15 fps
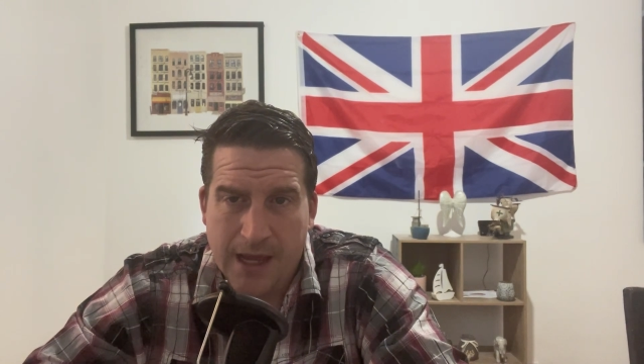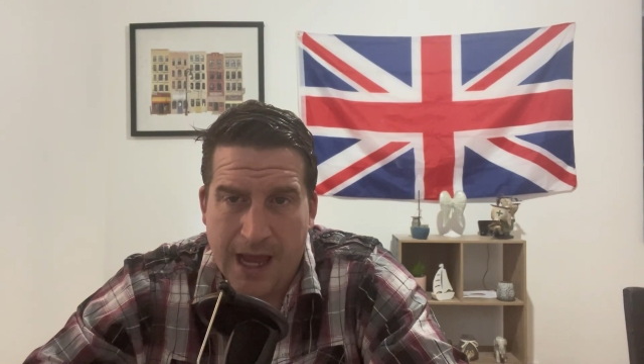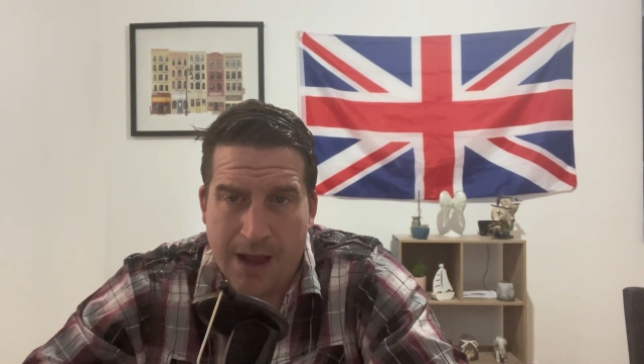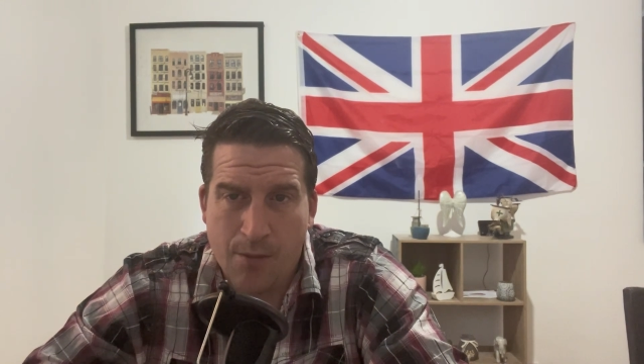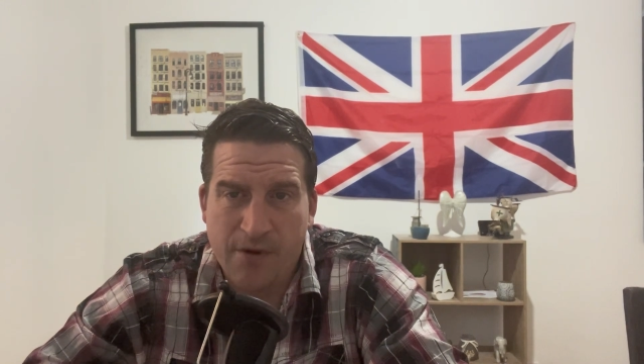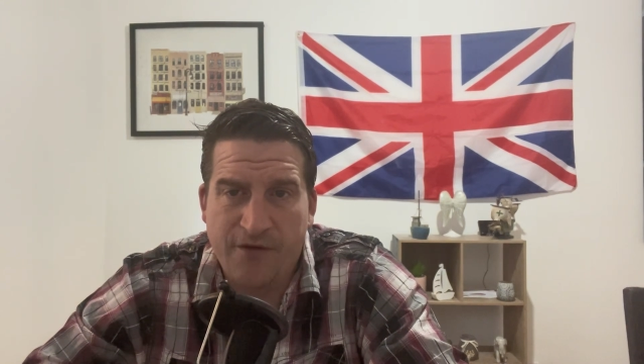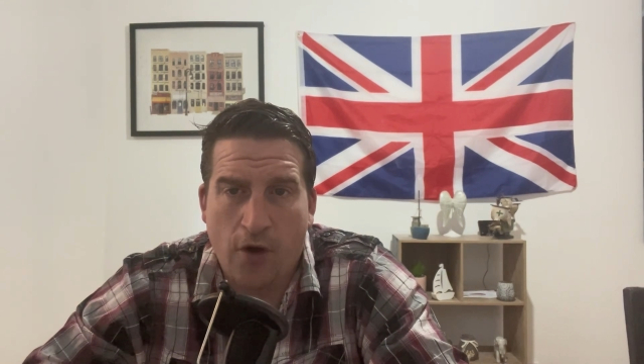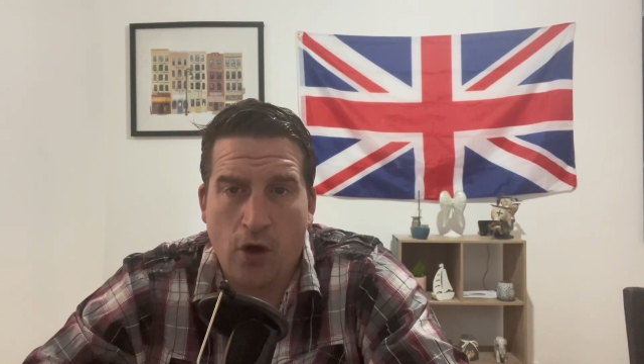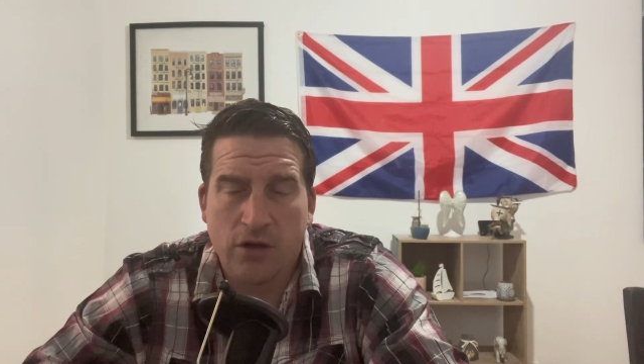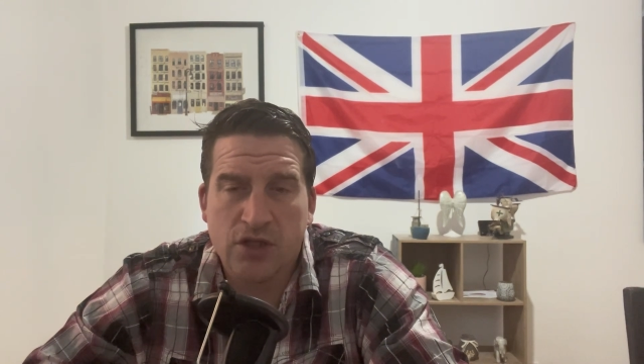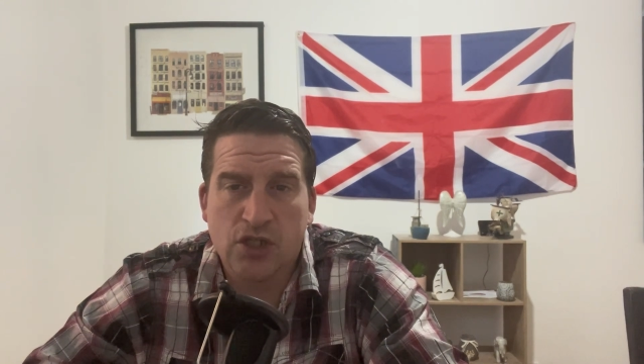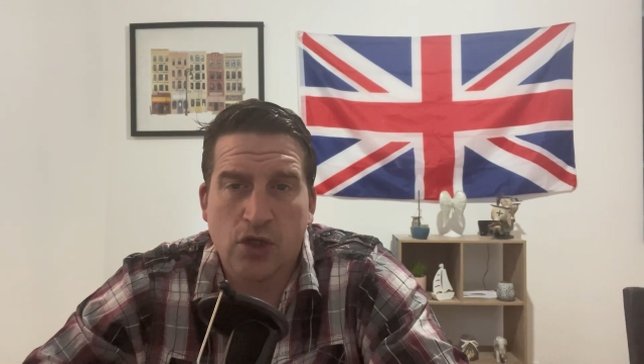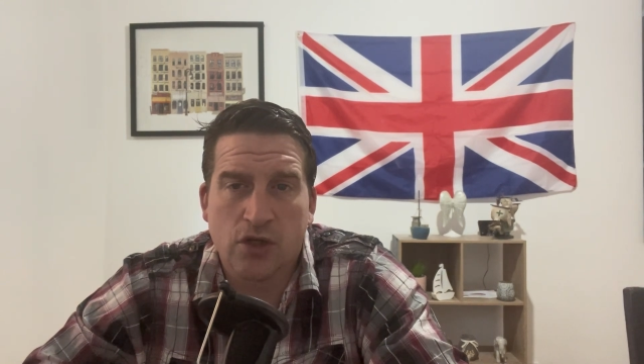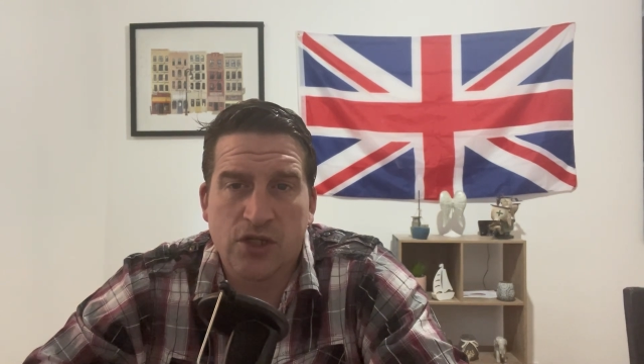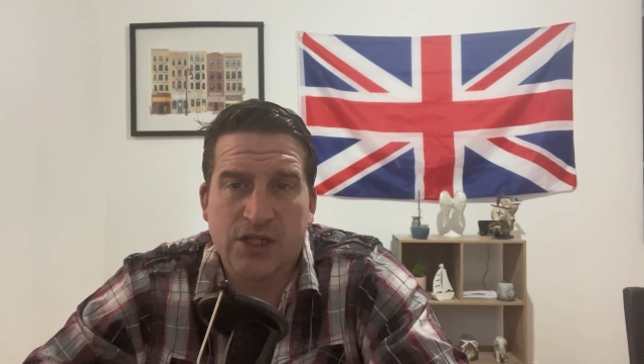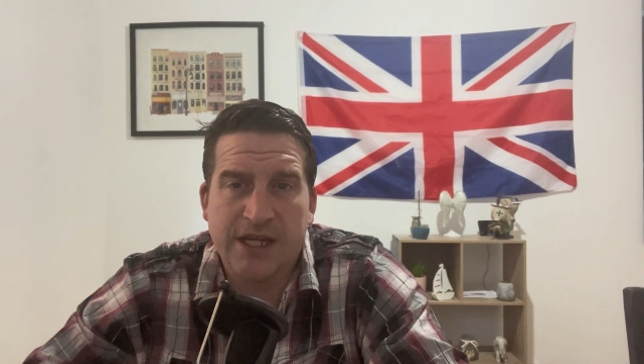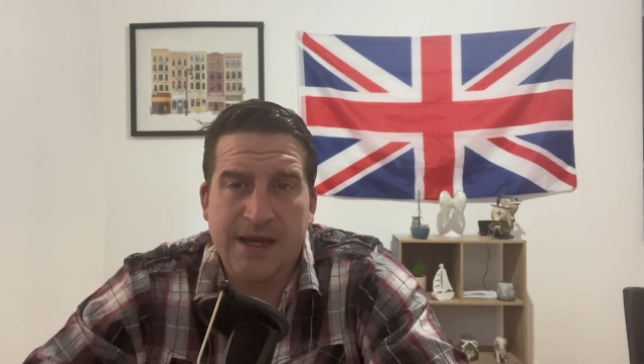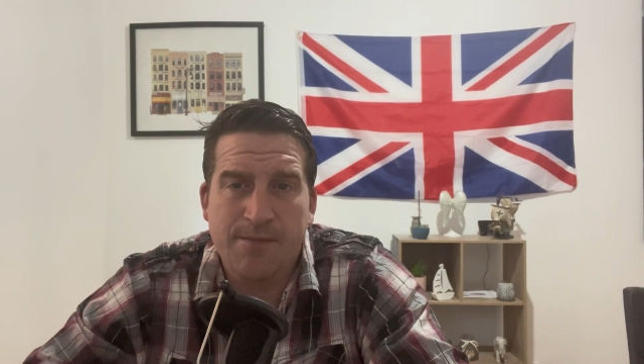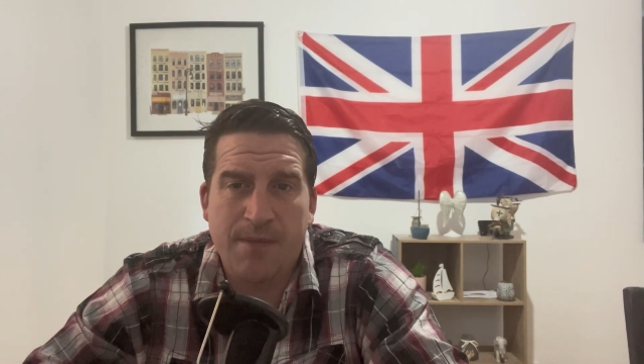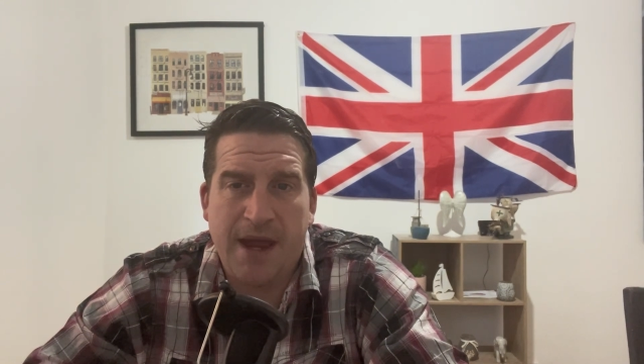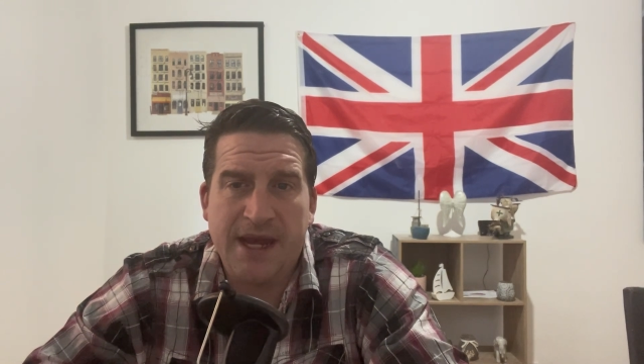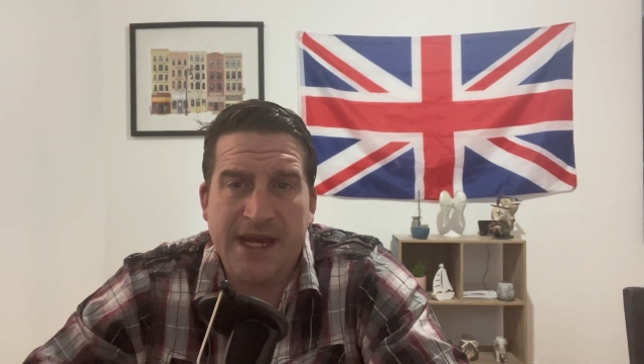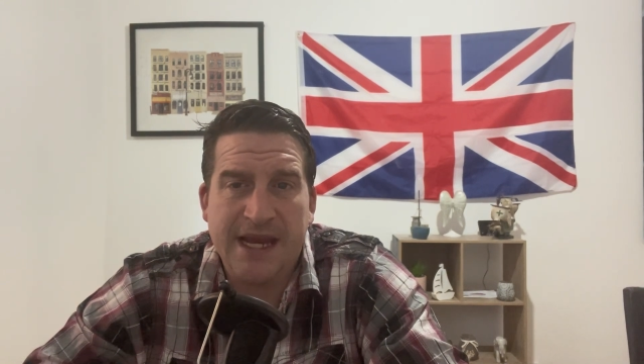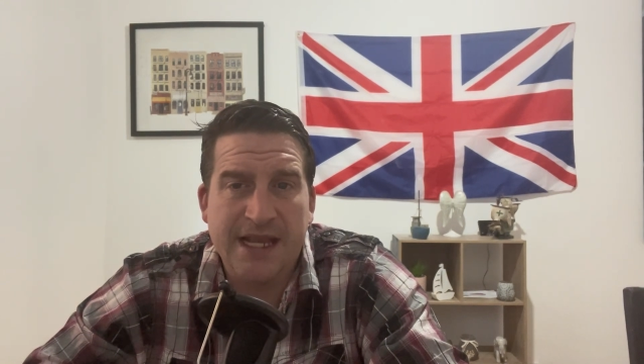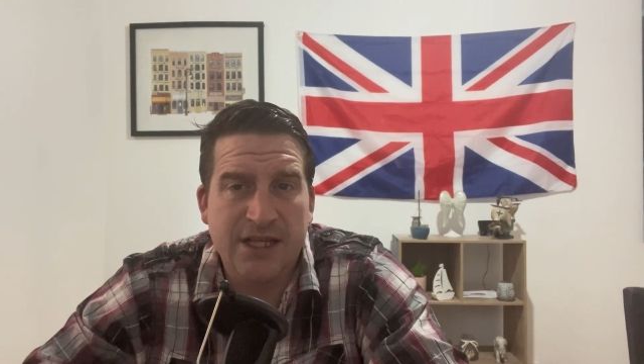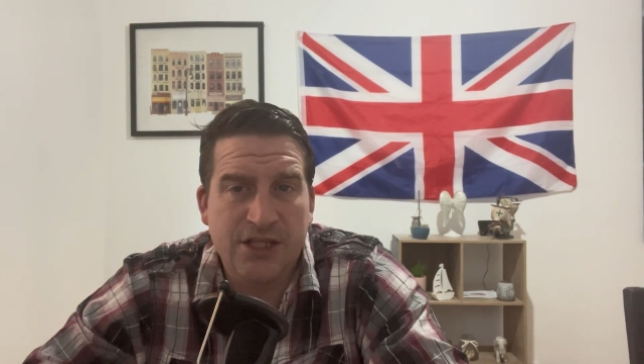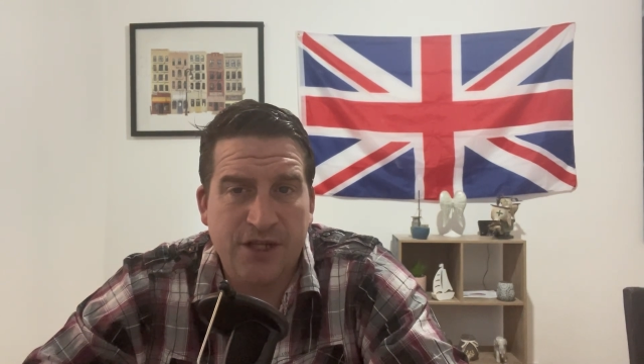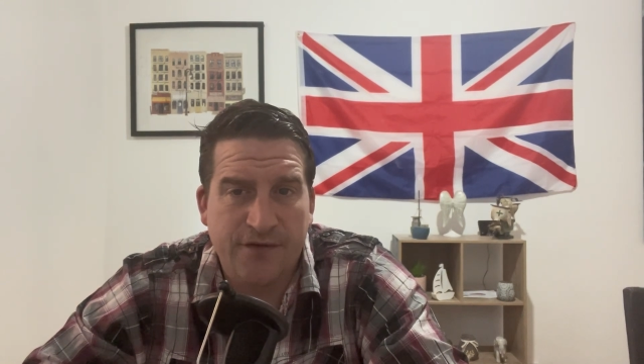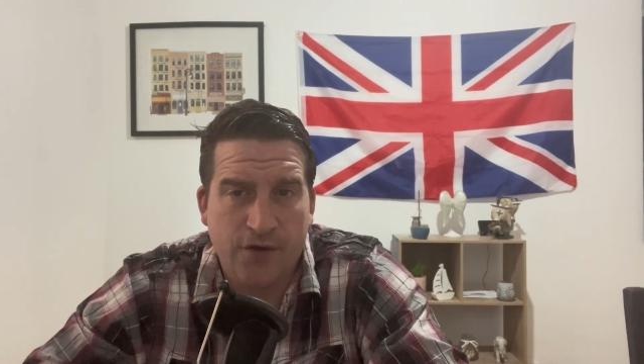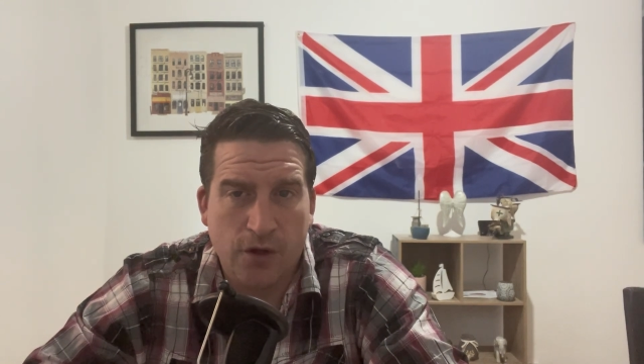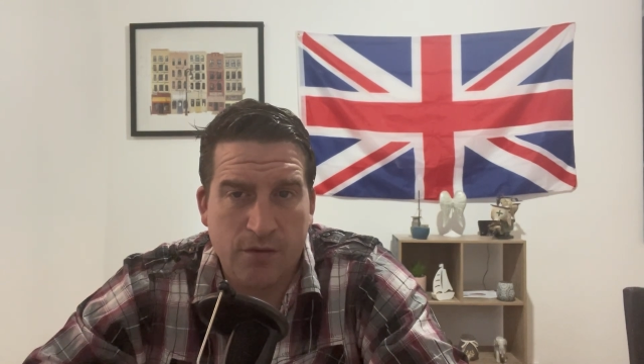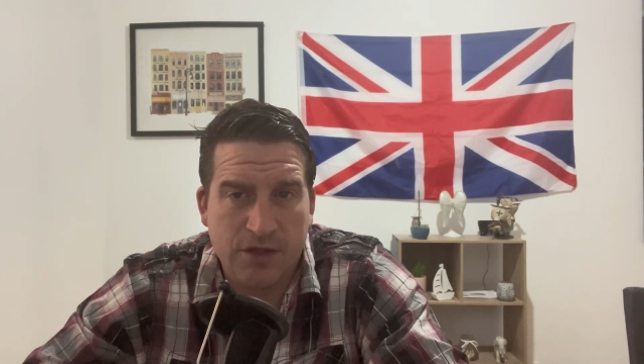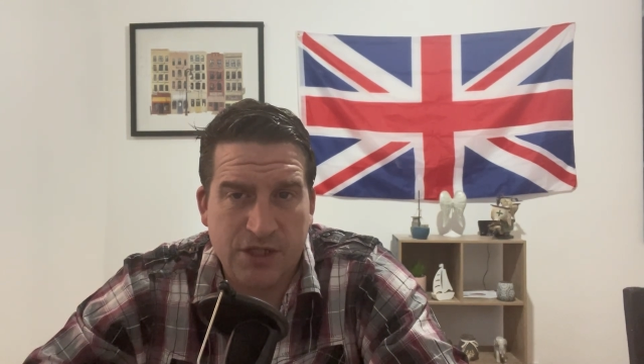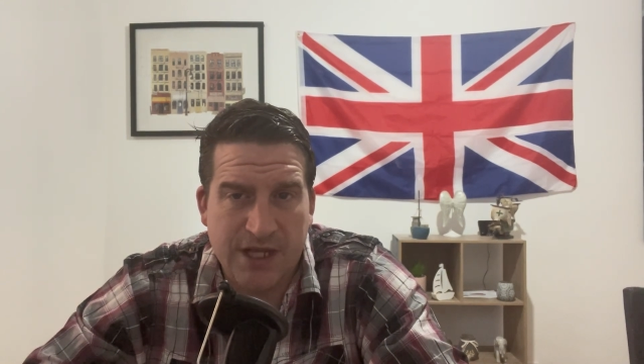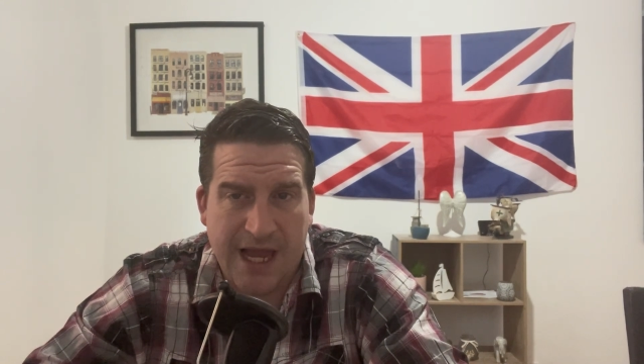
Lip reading: And we've also seen many interviewers